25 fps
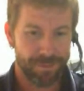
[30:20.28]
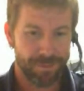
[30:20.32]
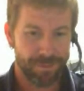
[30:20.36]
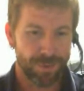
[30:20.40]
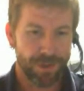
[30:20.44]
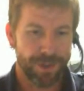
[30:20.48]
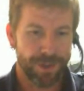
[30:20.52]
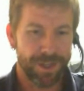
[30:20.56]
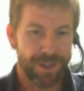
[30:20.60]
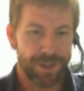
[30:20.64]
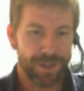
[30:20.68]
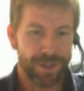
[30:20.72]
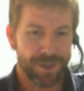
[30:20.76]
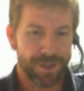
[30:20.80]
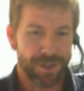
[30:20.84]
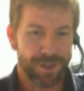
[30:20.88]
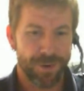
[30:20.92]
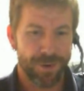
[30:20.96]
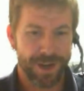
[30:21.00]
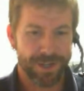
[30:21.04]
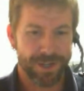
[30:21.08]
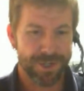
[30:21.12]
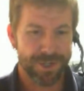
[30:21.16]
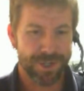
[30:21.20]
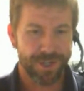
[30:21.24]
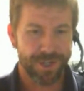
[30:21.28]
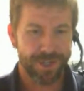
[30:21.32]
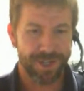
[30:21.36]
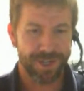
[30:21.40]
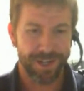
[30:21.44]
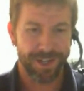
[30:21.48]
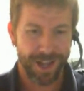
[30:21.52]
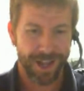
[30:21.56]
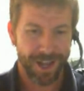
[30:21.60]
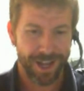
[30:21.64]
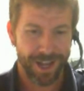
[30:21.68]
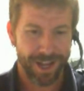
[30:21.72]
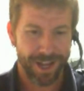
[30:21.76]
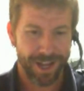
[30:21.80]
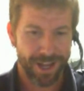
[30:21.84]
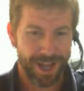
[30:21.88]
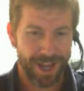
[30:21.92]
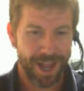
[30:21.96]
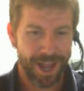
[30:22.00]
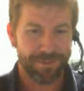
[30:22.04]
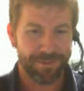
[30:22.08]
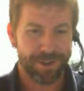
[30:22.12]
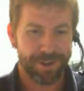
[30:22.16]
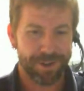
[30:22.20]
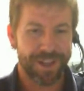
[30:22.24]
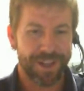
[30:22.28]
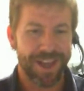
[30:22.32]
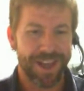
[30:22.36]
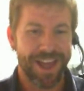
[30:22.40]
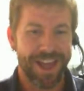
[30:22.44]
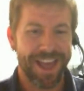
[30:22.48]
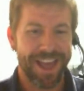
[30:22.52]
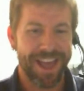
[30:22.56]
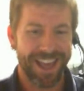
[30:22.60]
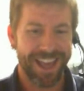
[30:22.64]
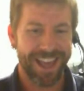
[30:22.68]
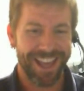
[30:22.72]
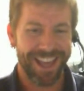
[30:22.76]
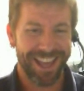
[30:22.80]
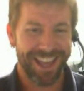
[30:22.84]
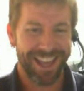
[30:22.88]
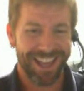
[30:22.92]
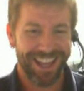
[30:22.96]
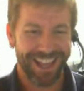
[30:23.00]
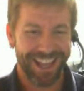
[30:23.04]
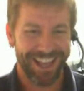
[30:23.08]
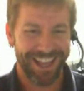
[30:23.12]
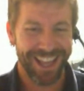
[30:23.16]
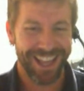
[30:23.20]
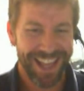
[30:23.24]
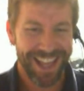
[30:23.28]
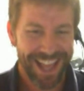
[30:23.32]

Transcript: really good question. I, I, have a